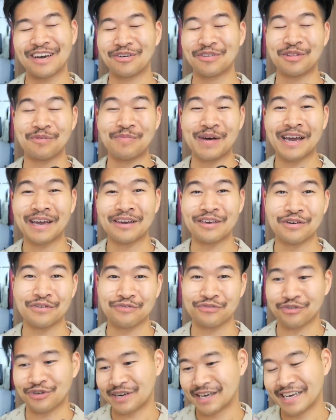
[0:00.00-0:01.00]
when the back of your
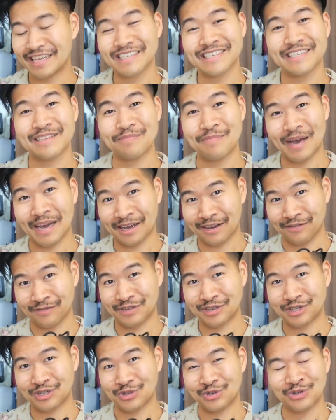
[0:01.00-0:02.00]
foot hits the back of
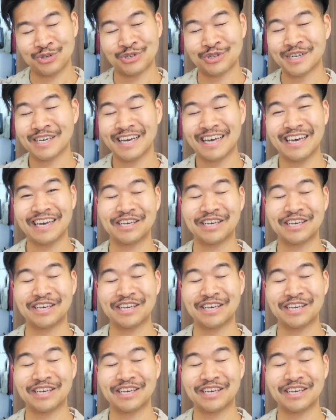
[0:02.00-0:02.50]
the shoe